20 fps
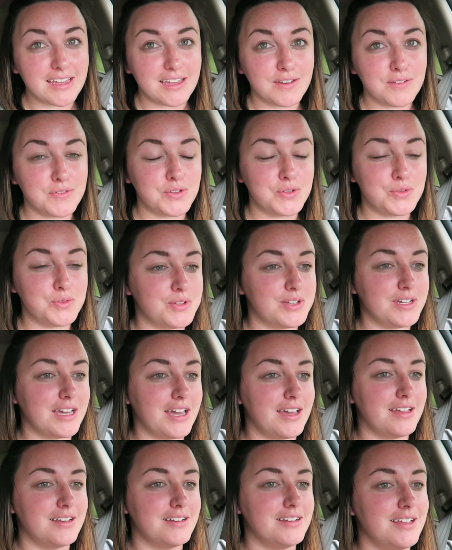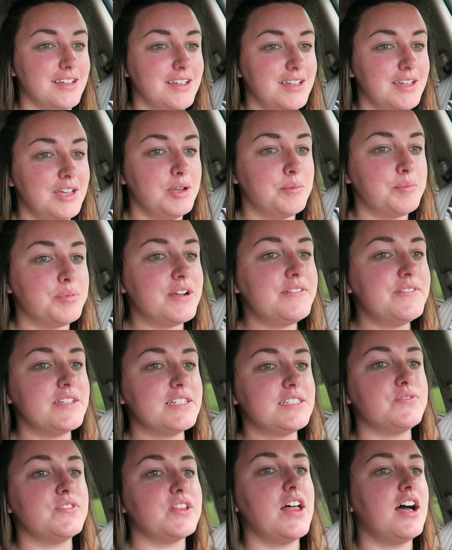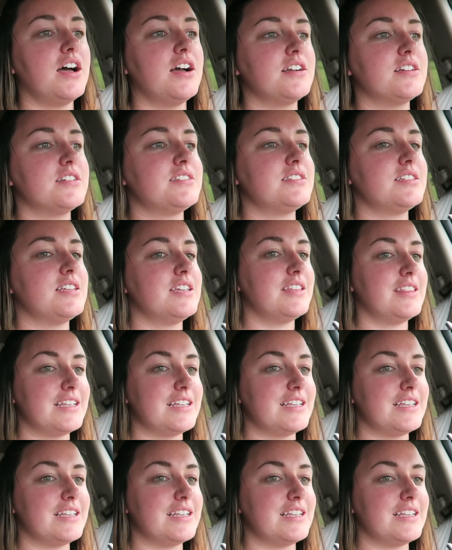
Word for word: If you look at previous vlogs,